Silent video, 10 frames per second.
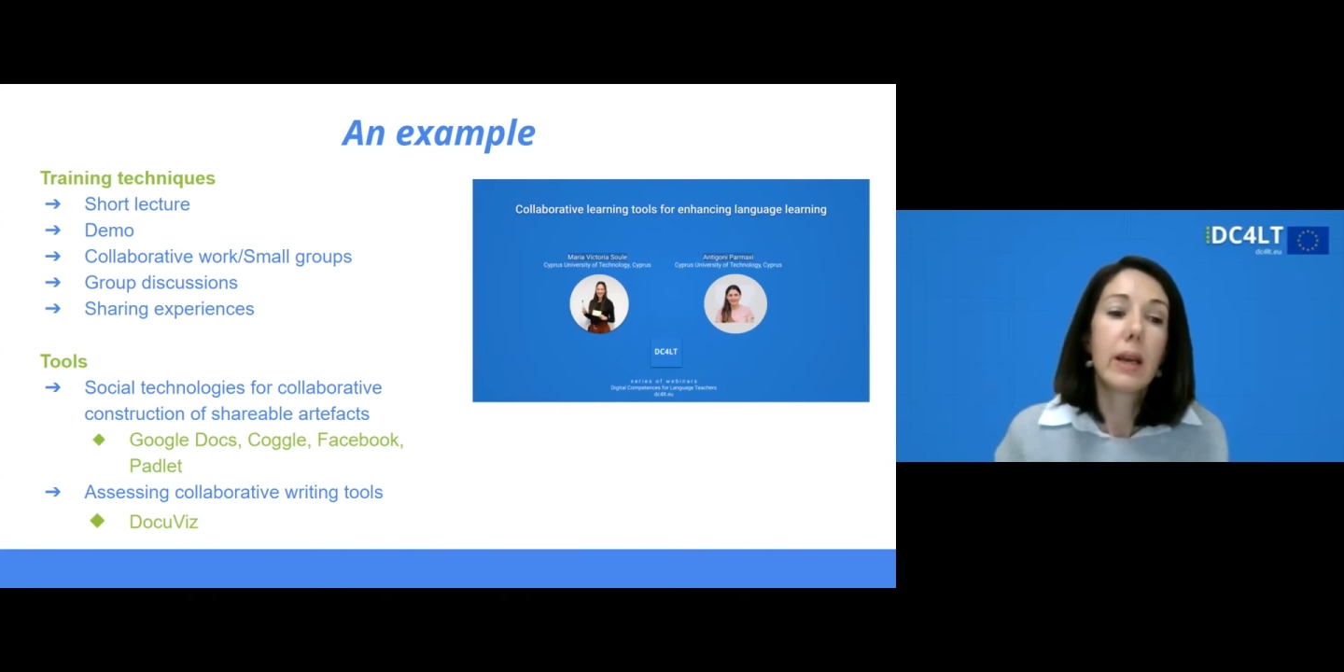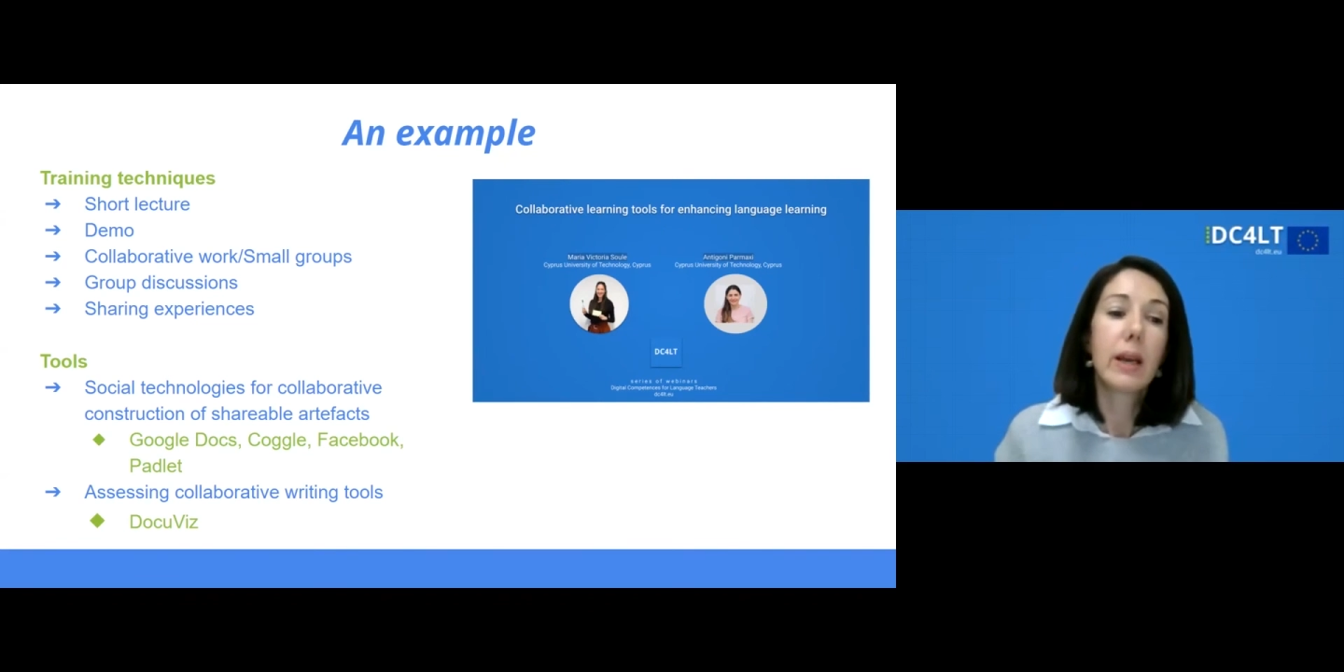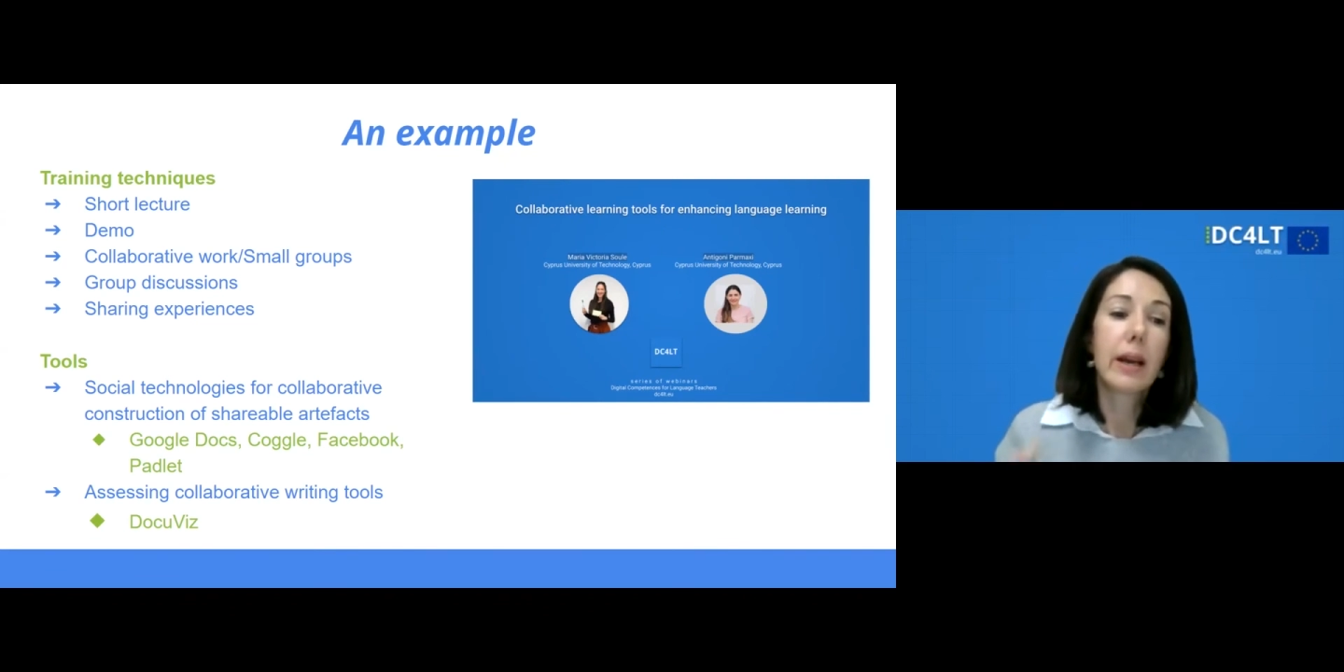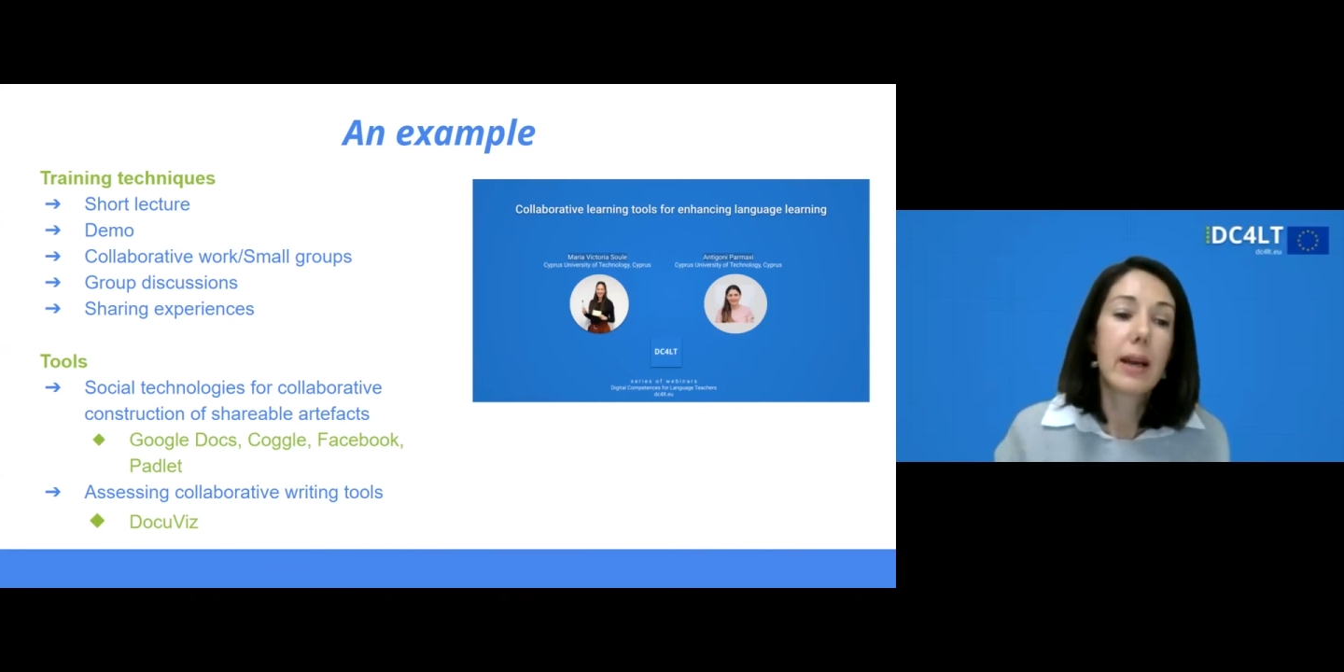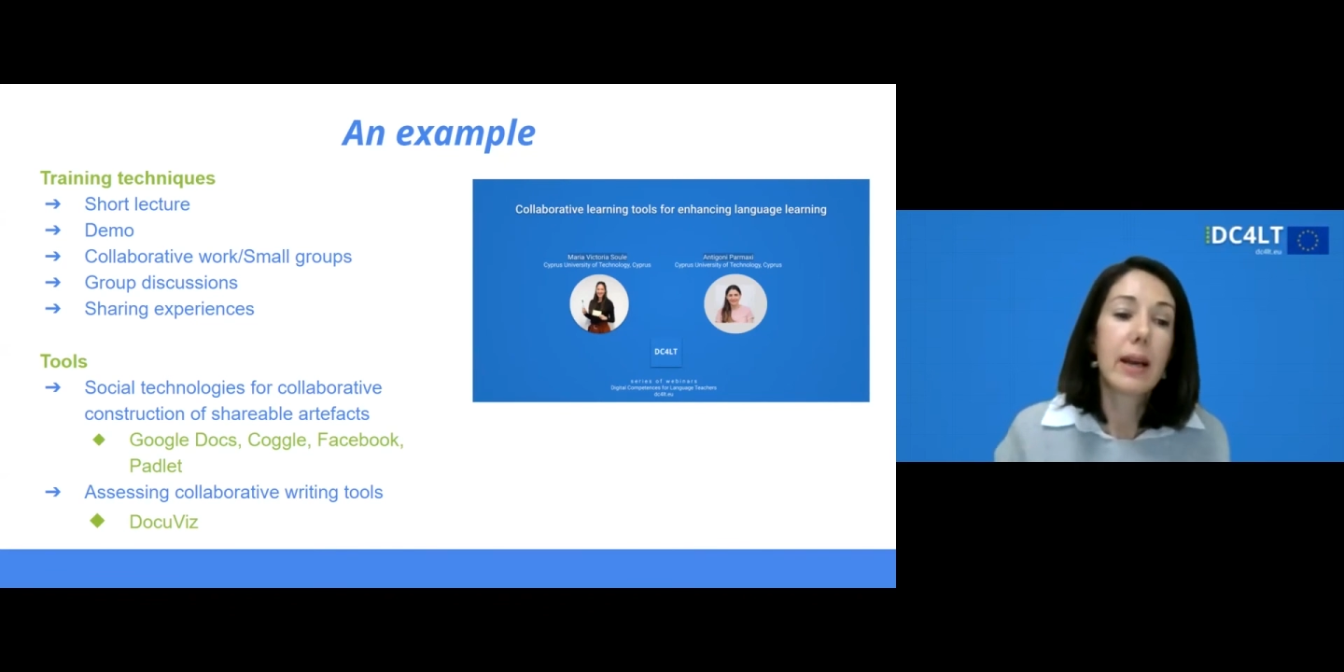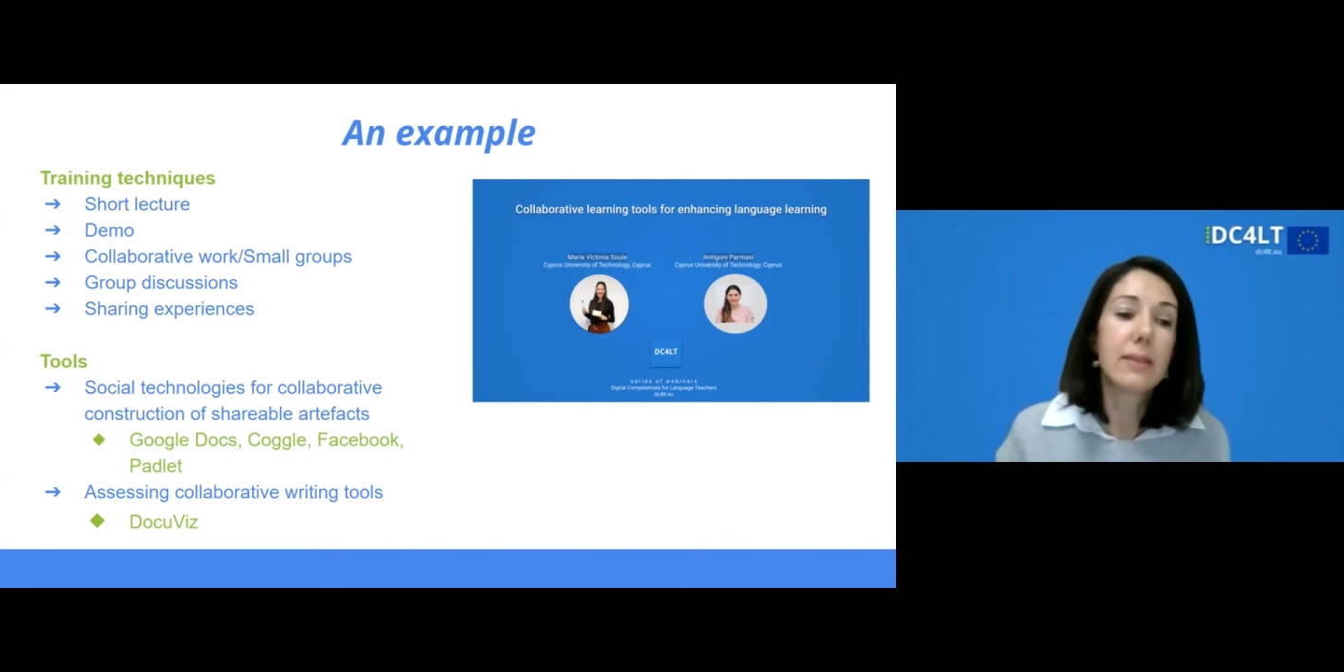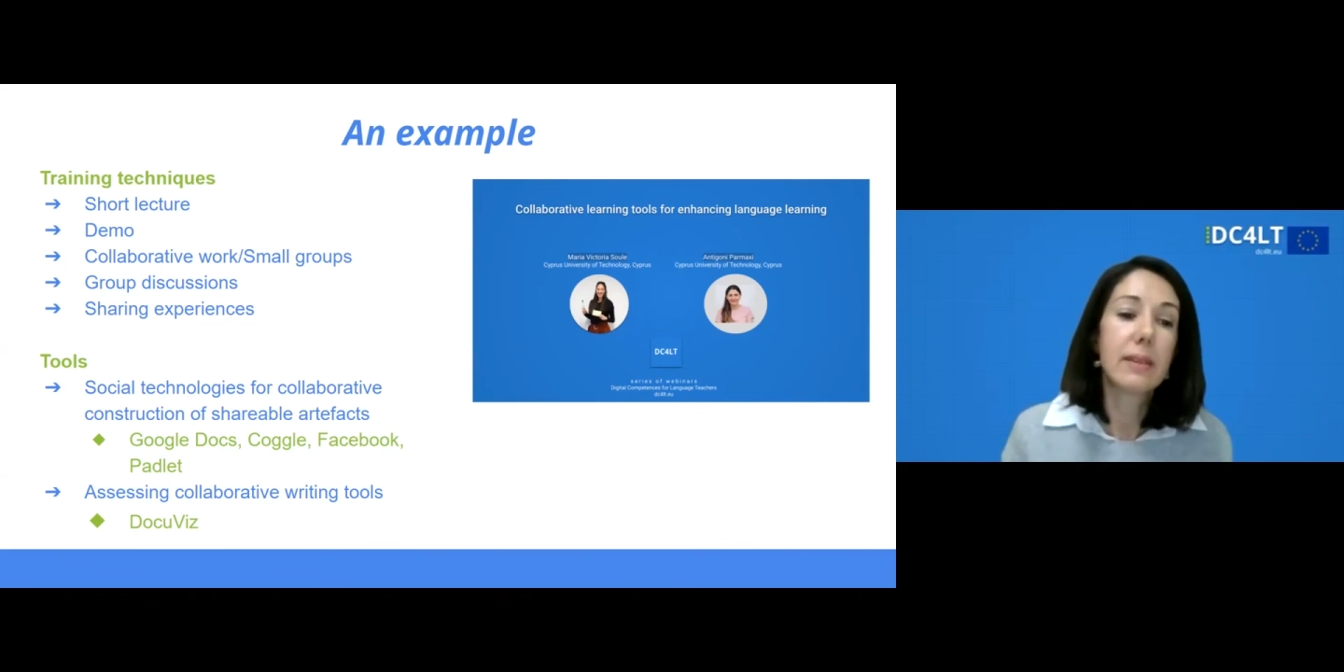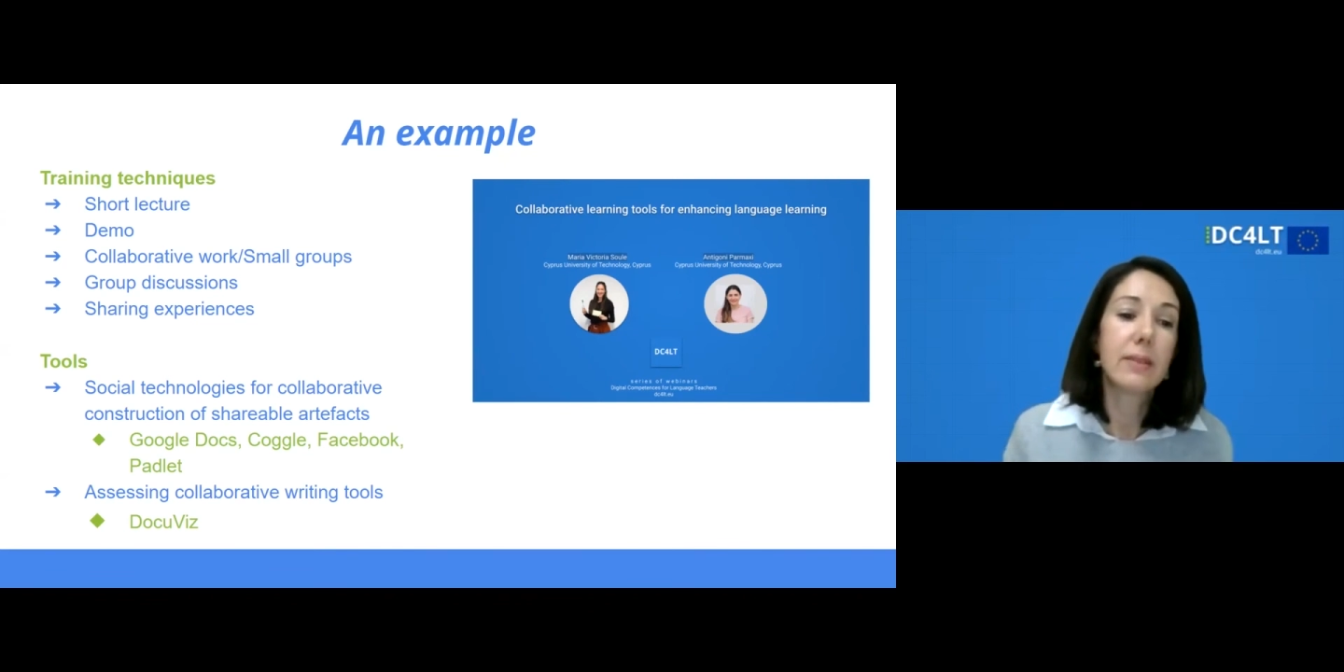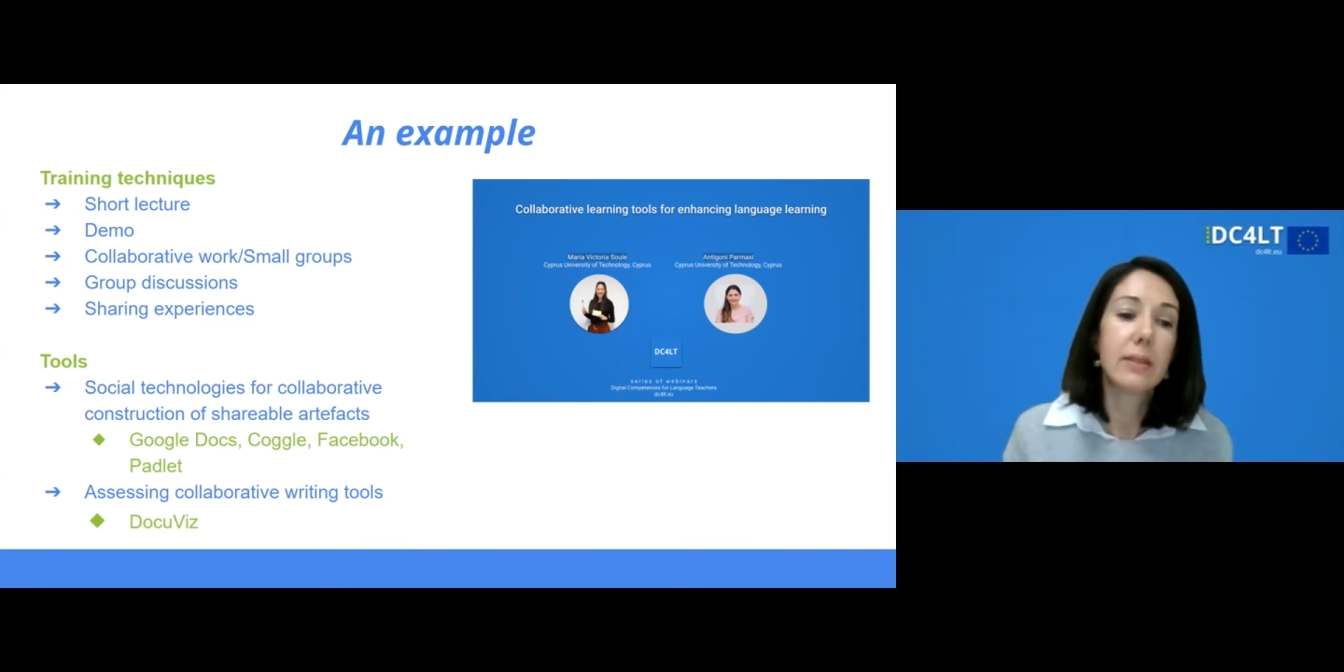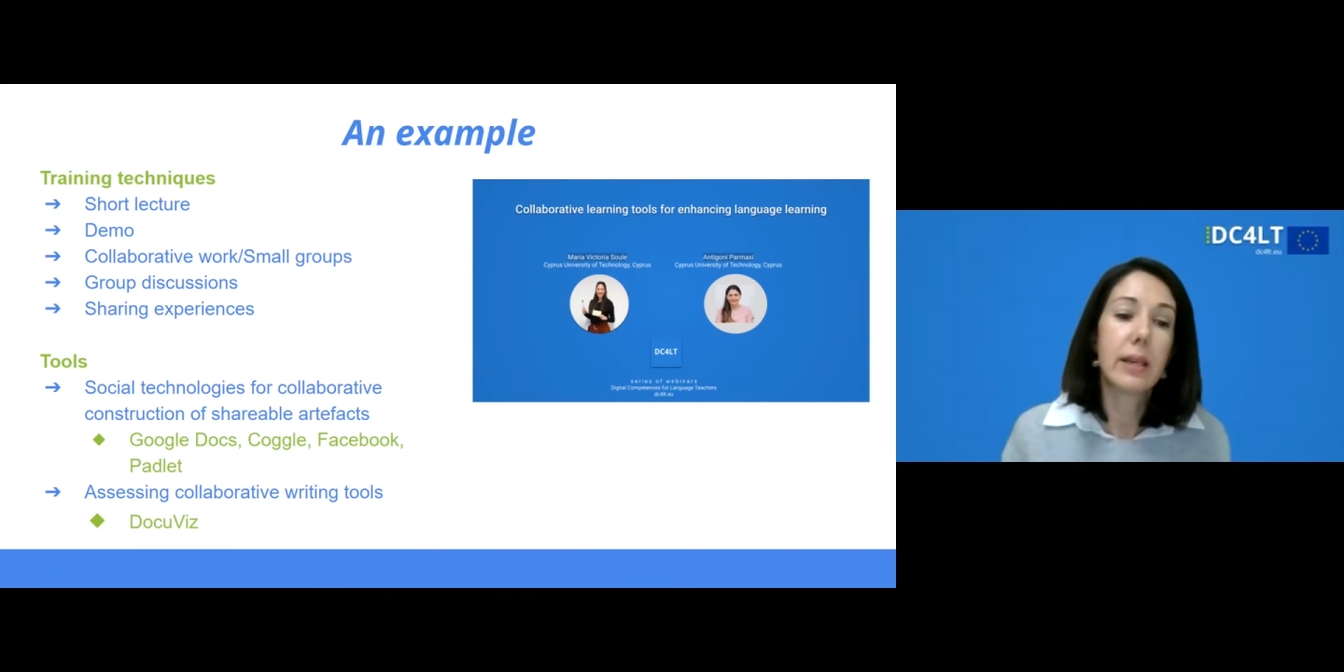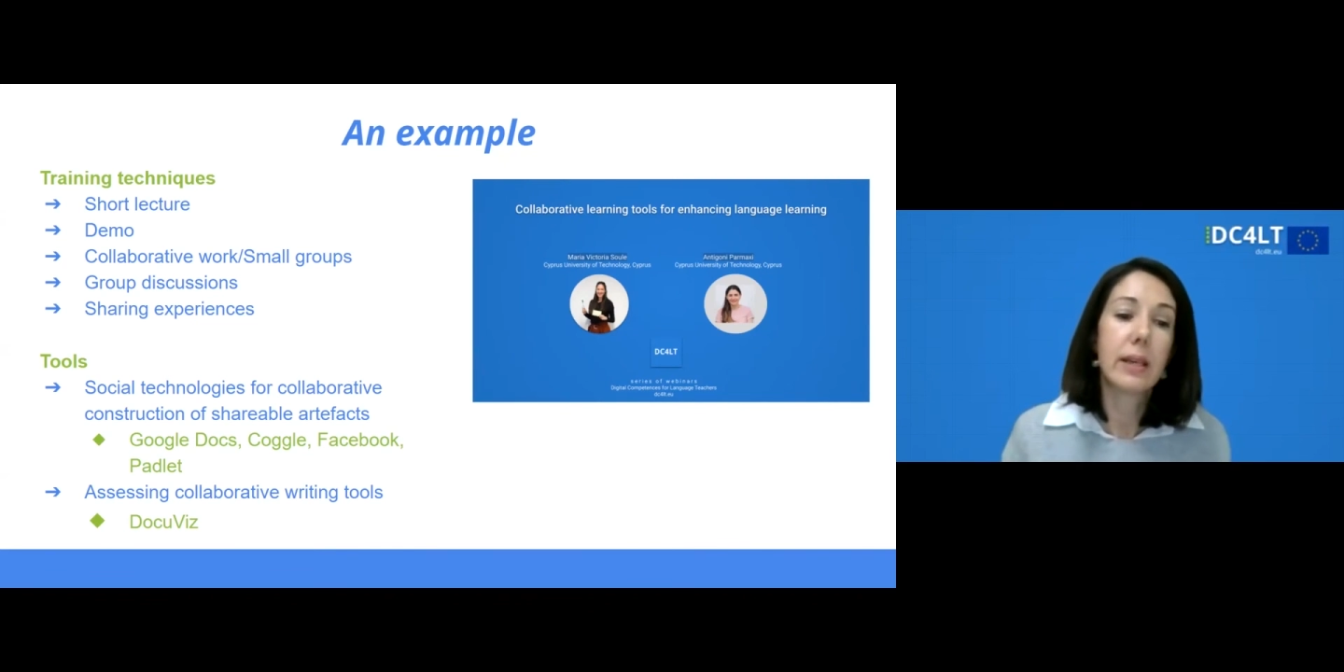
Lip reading: can access